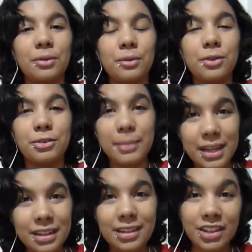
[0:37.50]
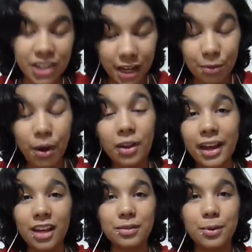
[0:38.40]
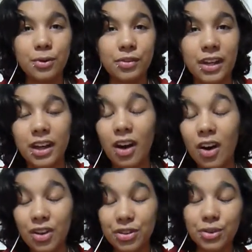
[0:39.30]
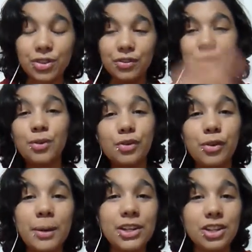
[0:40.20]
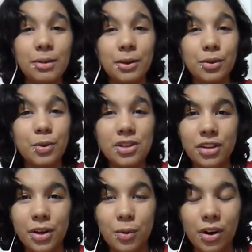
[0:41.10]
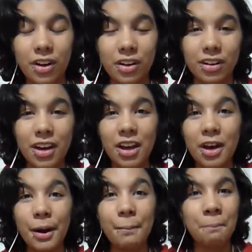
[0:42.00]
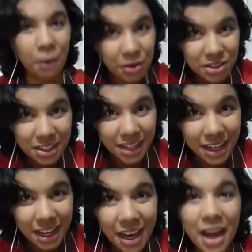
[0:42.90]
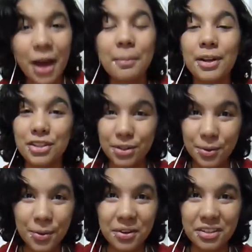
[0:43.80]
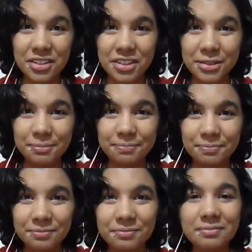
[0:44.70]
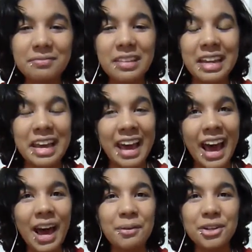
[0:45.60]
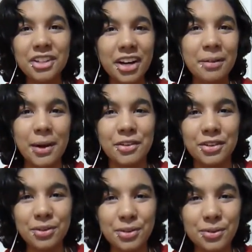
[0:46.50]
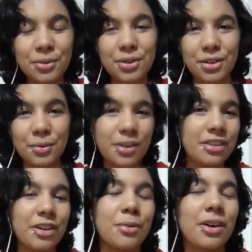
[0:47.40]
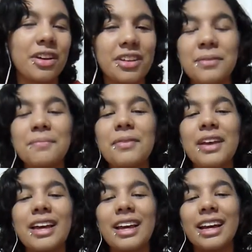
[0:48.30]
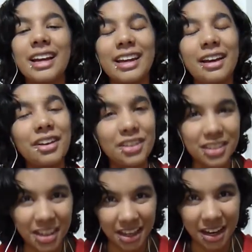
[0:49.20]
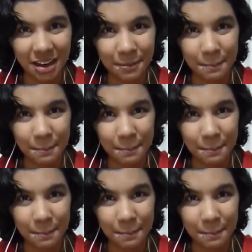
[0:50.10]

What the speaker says: Which means that J.K. Rowling has been revealing all sorts of new information about the wizarding world. Mostly about schools. Yeah, we're talking about new schools in the wizarding world. Now here's the thing.